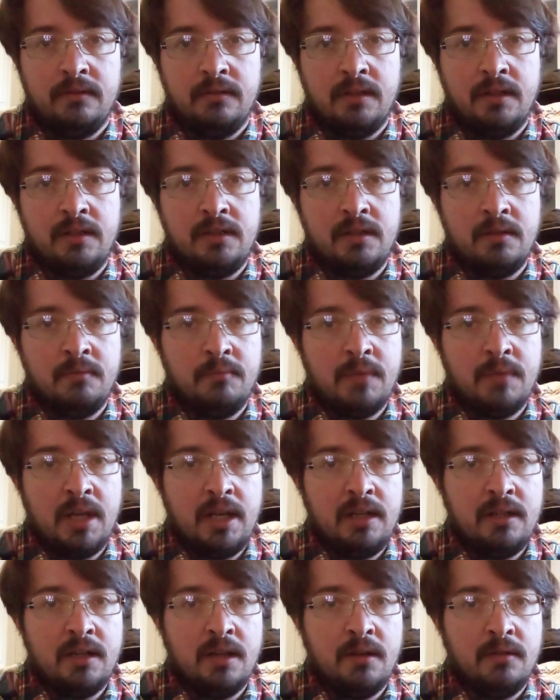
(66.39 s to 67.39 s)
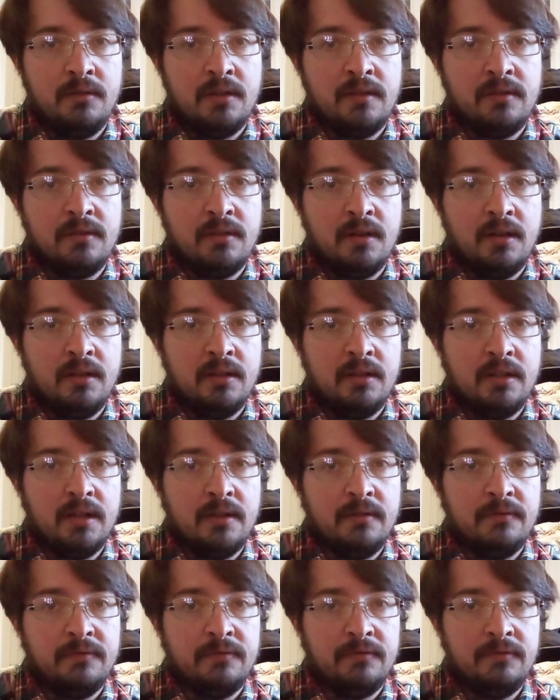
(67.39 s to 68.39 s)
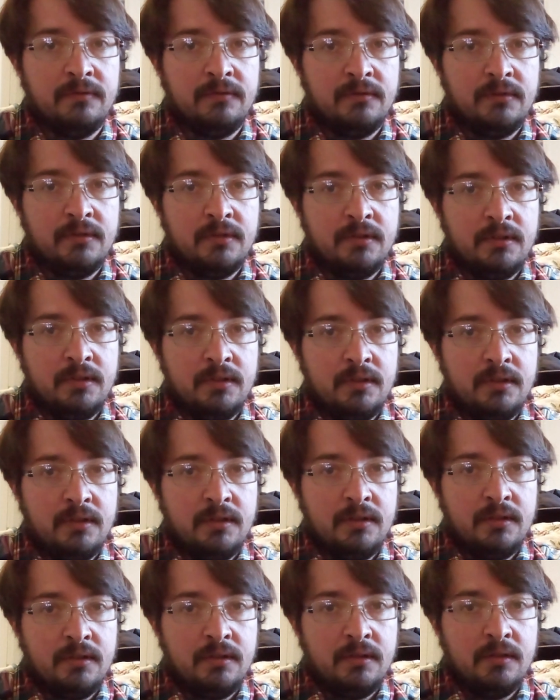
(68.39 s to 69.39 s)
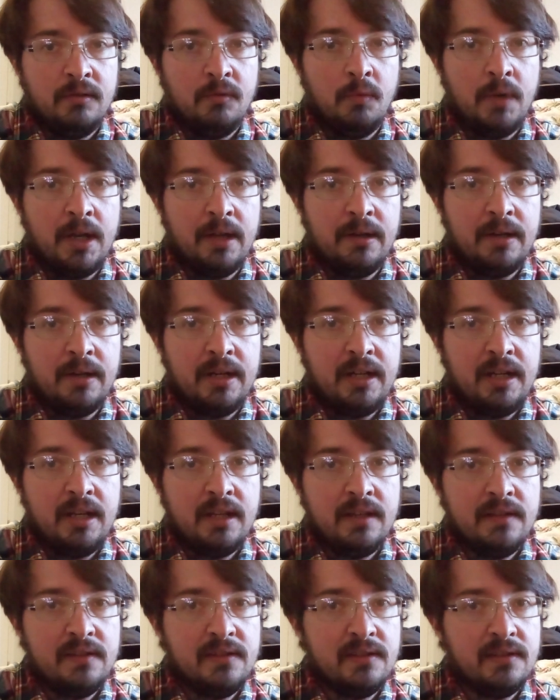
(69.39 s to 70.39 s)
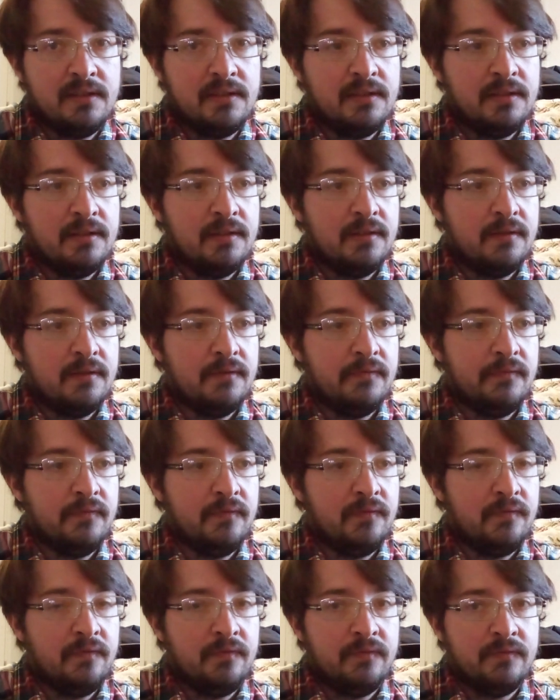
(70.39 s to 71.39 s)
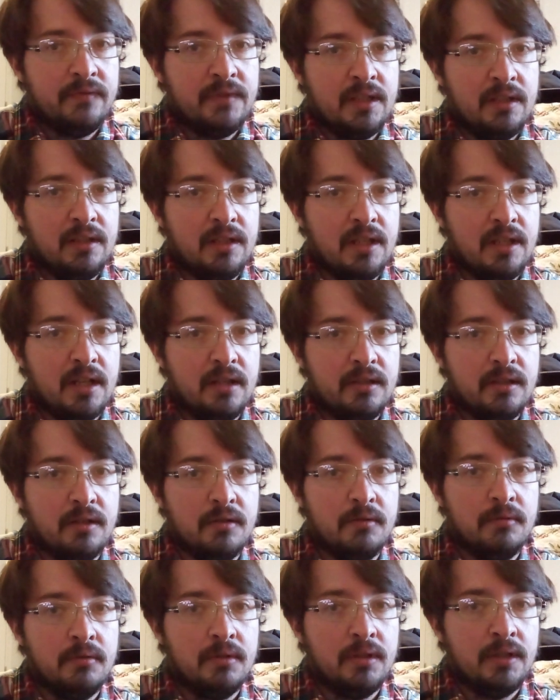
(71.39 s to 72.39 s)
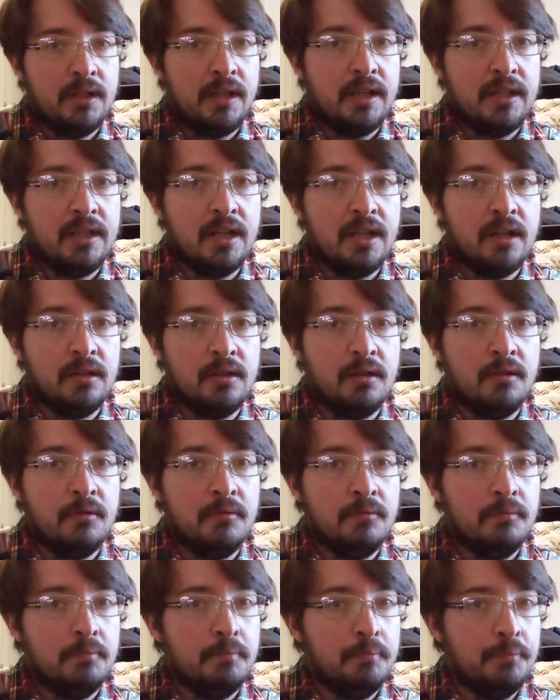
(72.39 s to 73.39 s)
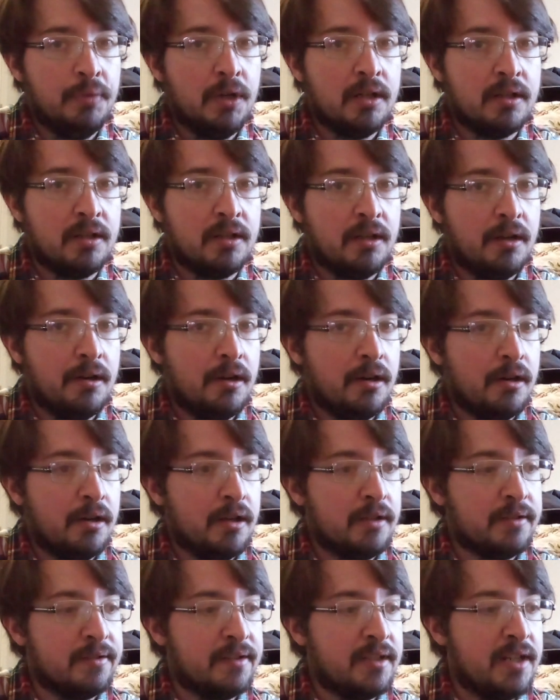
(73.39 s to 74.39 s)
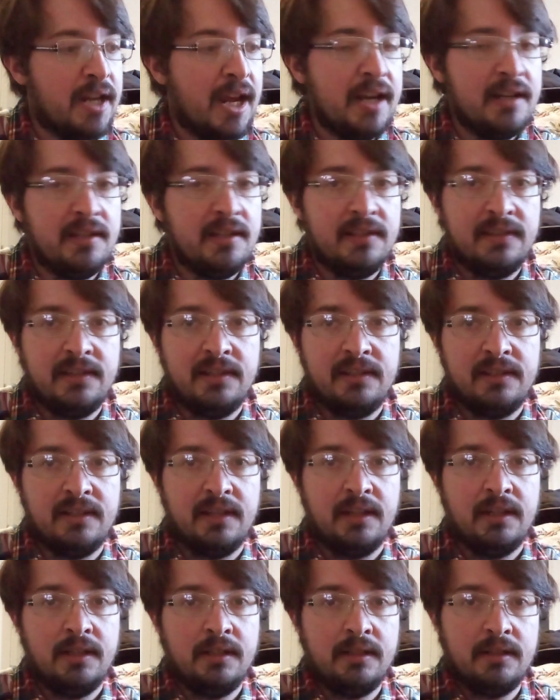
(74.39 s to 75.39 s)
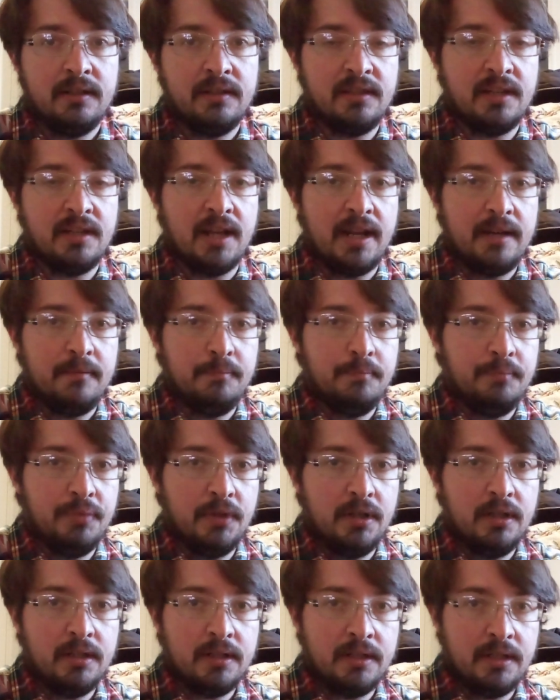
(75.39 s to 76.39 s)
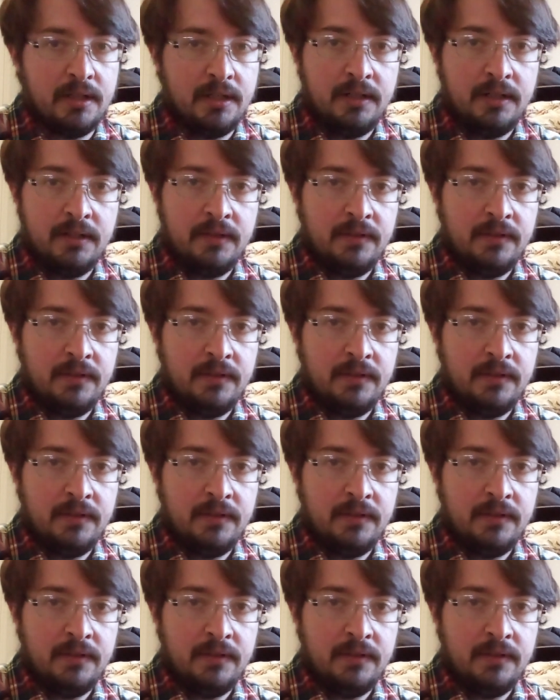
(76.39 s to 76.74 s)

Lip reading: As you may know, the third of where it is. The yellow book, a hard cased type book.